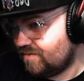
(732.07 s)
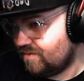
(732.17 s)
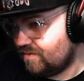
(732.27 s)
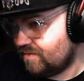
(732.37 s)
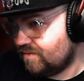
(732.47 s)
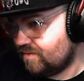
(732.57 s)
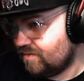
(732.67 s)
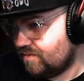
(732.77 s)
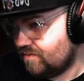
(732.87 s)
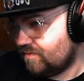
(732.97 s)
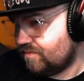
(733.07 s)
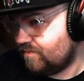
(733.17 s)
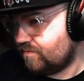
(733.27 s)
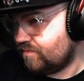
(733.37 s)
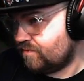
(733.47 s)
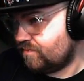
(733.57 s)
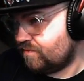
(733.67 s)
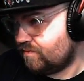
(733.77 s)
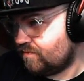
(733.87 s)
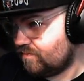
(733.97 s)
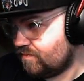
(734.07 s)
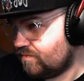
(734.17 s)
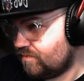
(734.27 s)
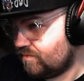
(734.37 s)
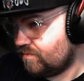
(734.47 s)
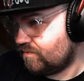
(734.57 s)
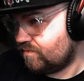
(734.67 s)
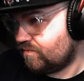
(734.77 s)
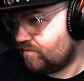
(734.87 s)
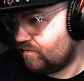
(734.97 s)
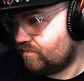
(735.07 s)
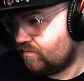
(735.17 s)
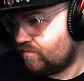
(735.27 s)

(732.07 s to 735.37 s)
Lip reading: Nothing is said.